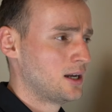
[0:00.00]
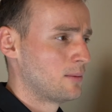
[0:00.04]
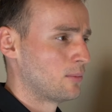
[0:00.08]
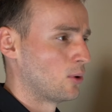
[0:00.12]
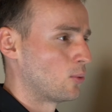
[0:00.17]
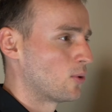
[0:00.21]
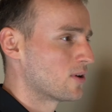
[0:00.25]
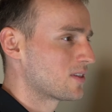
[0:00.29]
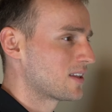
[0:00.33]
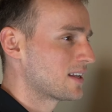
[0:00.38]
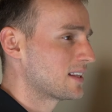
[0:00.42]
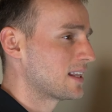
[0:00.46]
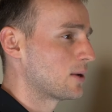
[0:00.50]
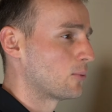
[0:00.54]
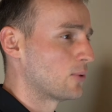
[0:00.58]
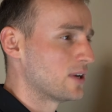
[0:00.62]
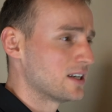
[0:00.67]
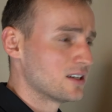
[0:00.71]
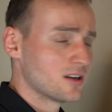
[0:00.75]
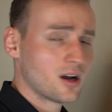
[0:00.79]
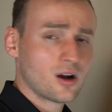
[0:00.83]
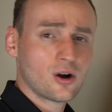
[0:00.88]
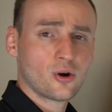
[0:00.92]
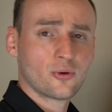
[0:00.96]
But one thing that
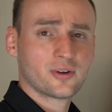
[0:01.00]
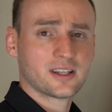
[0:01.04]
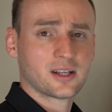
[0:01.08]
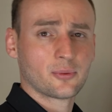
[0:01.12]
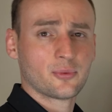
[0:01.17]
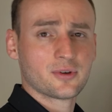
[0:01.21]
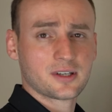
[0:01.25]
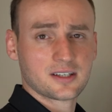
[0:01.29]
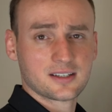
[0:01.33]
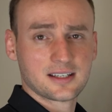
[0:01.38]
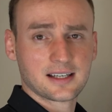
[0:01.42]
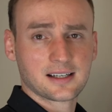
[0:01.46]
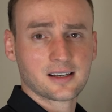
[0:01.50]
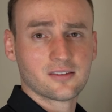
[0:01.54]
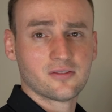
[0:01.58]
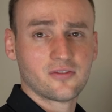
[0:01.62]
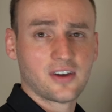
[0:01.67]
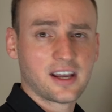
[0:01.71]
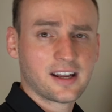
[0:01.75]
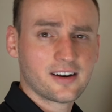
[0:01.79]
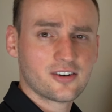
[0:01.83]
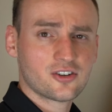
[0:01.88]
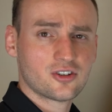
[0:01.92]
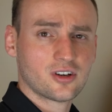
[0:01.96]
we know and that we can take
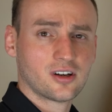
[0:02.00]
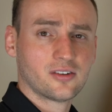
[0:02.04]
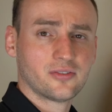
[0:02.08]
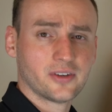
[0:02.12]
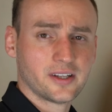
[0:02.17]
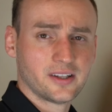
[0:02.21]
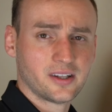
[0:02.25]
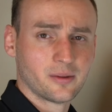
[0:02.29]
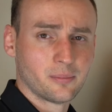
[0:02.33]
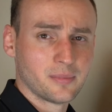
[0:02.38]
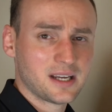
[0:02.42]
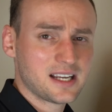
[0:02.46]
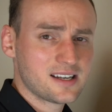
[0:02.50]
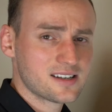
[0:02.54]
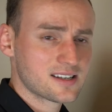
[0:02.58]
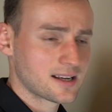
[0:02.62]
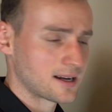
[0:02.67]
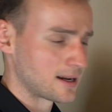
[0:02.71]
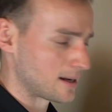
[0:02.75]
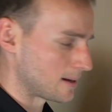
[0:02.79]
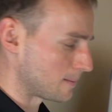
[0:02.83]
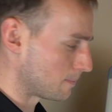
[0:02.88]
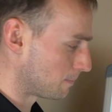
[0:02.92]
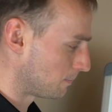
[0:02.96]
advantage of in the
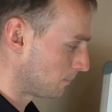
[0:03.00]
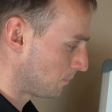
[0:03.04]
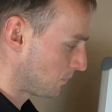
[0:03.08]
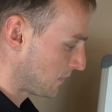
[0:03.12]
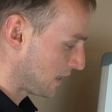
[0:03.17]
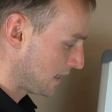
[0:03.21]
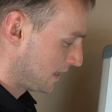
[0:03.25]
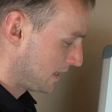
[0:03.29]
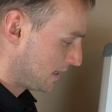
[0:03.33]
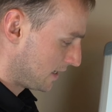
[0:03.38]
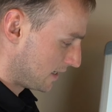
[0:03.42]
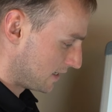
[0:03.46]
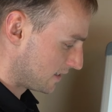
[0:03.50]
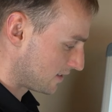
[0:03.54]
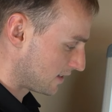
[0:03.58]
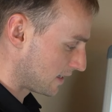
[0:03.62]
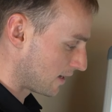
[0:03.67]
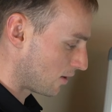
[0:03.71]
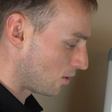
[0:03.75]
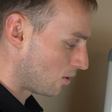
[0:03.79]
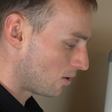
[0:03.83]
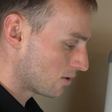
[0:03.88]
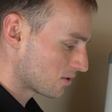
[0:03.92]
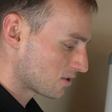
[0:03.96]
meantime is
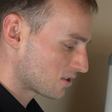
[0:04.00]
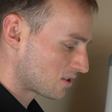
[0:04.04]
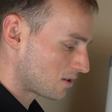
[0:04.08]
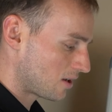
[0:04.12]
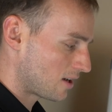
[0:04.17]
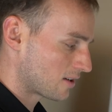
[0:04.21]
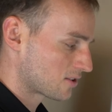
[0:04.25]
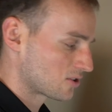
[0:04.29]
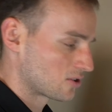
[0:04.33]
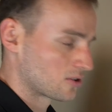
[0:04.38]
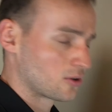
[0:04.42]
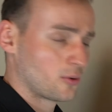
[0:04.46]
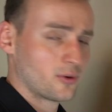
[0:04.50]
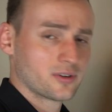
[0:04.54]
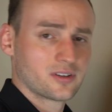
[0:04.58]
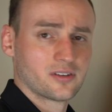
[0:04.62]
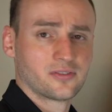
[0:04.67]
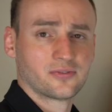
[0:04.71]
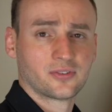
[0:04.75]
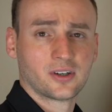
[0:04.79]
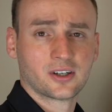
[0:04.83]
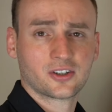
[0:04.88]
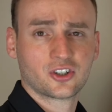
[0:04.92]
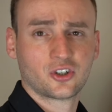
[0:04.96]
that all stocks are going to
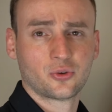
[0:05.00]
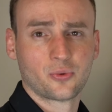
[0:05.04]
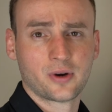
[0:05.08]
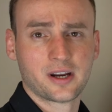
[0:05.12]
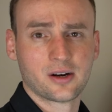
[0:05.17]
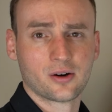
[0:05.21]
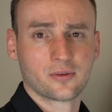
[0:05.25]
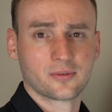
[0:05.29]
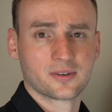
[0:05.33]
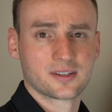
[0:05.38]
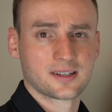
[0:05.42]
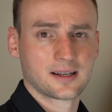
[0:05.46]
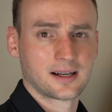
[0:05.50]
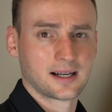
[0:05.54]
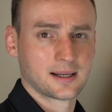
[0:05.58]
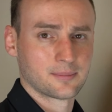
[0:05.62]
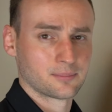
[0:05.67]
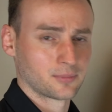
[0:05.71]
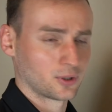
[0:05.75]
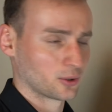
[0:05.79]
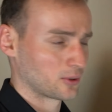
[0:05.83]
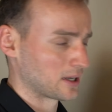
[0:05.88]
fluctuate over time.